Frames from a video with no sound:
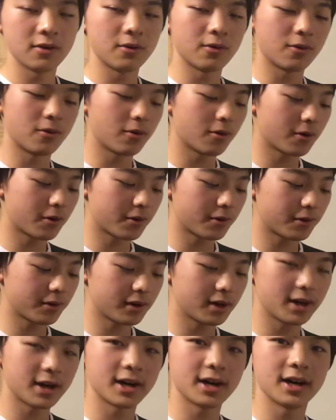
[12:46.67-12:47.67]
or
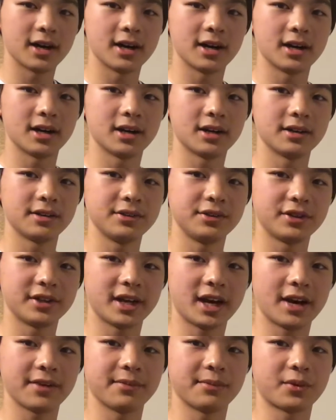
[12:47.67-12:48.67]
you can
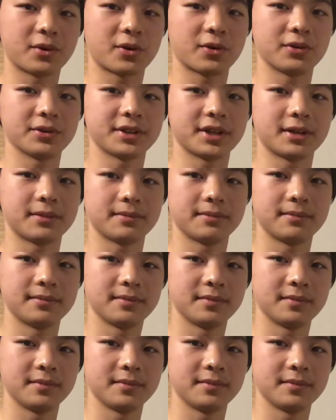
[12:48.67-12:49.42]
have them curled up.